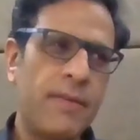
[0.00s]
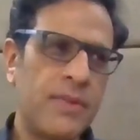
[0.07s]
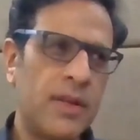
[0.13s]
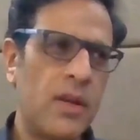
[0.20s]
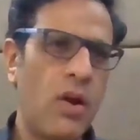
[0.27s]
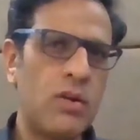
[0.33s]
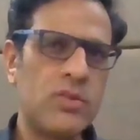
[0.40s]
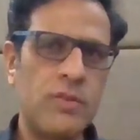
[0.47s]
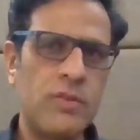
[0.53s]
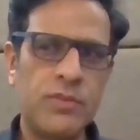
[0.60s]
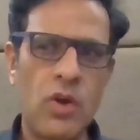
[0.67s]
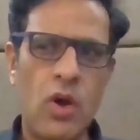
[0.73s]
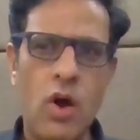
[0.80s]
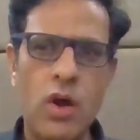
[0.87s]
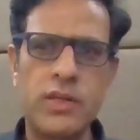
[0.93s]
after lots of
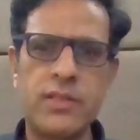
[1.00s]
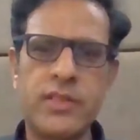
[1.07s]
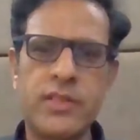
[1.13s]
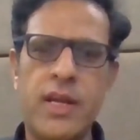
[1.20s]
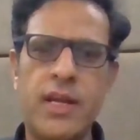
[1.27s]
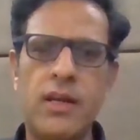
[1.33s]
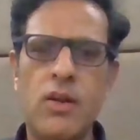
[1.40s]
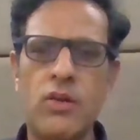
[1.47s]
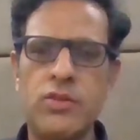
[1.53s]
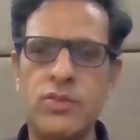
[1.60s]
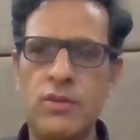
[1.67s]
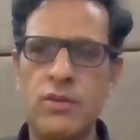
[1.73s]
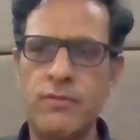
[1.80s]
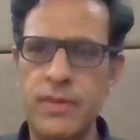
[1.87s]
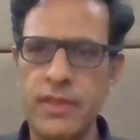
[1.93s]
thoughts and lots
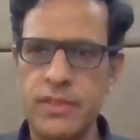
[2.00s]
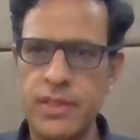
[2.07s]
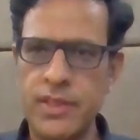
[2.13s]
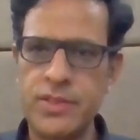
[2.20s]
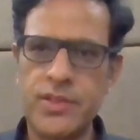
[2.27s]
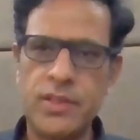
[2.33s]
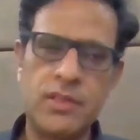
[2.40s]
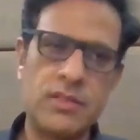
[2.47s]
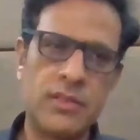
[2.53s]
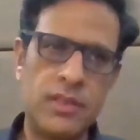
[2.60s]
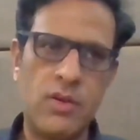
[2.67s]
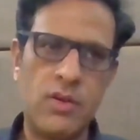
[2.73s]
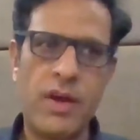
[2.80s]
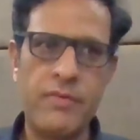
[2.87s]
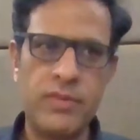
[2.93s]
of discussions,
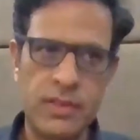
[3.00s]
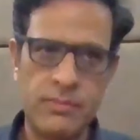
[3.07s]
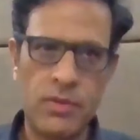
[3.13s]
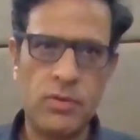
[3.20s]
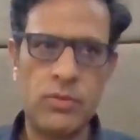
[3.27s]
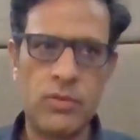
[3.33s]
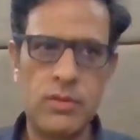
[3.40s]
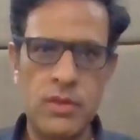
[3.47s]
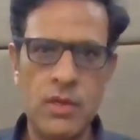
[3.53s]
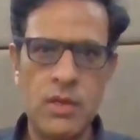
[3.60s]
I was about